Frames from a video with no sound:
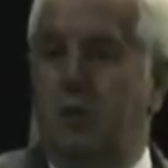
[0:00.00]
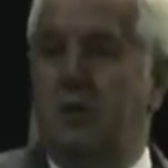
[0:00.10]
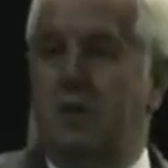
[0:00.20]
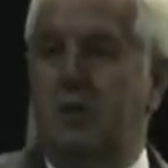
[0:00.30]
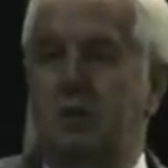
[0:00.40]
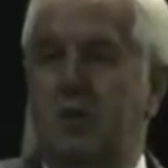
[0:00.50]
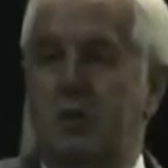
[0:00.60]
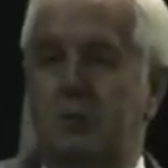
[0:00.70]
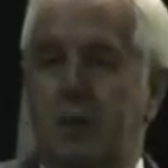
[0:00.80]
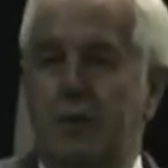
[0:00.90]
always
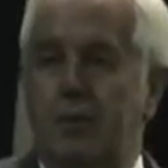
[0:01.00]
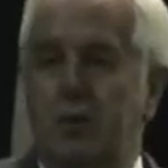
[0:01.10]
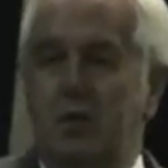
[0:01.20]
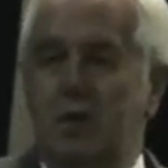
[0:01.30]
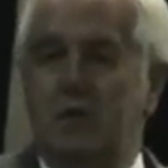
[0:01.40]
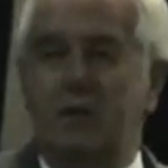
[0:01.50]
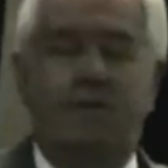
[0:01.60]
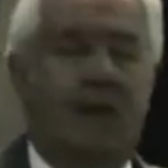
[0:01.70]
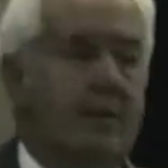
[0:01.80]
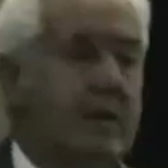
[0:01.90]
encouraging people to
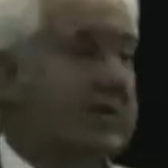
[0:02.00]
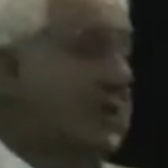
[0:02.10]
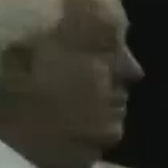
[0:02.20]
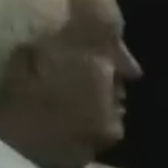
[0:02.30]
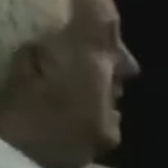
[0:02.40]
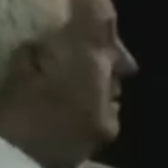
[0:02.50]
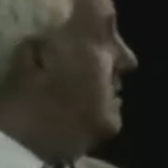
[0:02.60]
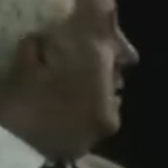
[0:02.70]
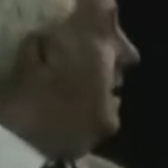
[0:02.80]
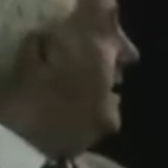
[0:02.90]
develop their skills
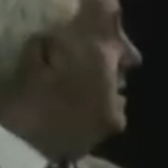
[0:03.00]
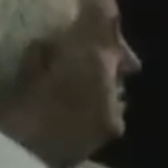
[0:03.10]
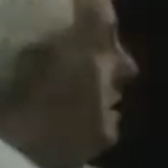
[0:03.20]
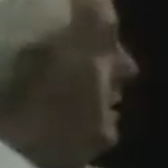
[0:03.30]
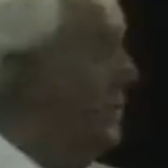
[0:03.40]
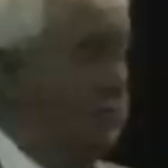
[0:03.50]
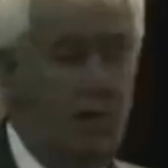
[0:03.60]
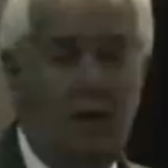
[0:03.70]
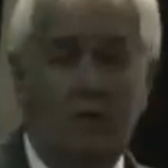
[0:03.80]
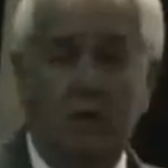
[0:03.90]
outside lesson time as
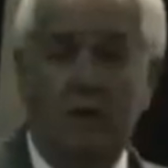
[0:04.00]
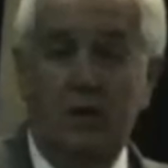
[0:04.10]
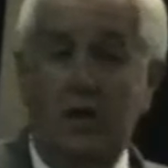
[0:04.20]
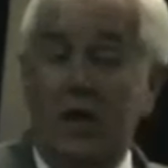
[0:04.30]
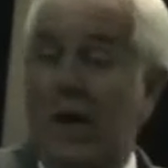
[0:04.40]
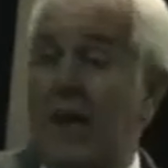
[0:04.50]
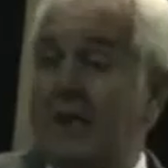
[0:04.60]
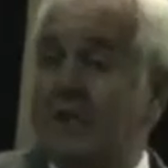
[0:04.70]
well. And